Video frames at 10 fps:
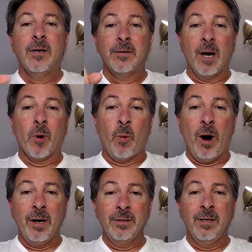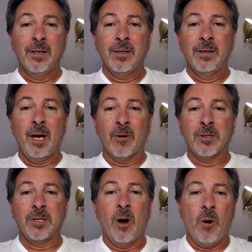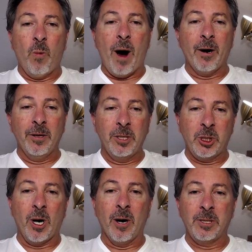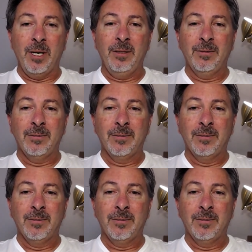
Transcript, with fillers: Number one, there is no wireless charging.